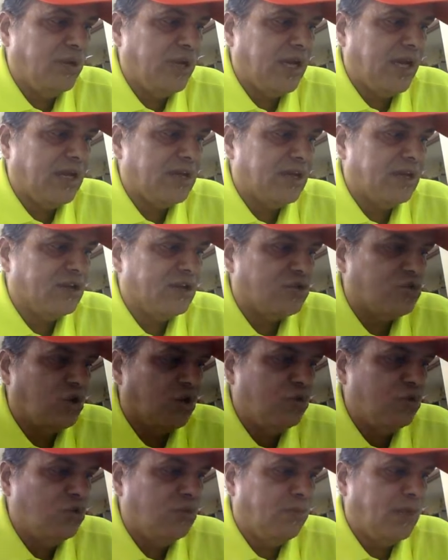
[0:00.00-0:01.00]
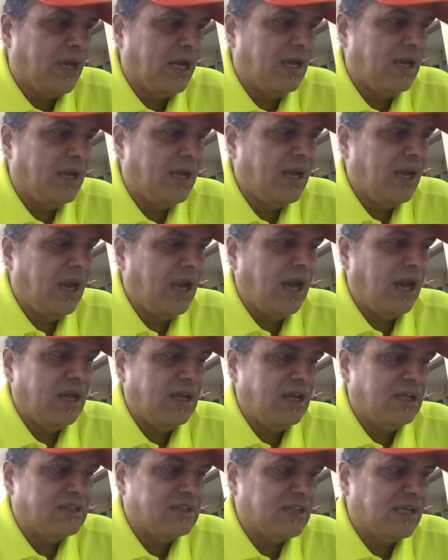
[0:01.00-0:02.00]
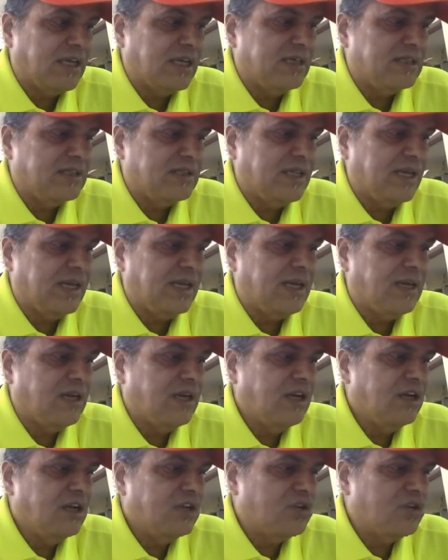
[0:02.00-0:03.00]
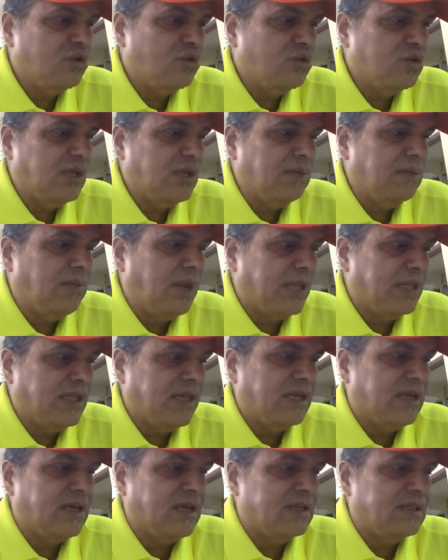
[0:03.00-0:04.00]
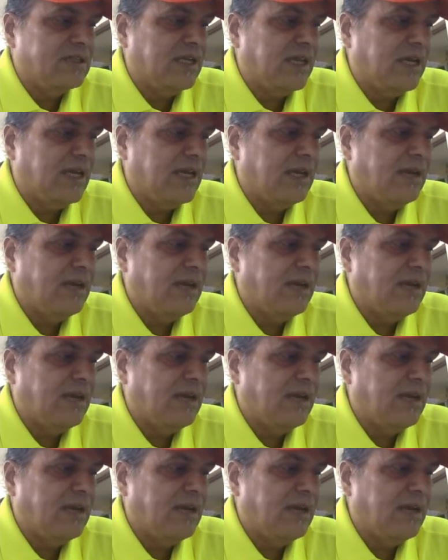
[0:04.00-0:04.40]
I can assure you by Alia Singh is there Shruti Bandekar is there,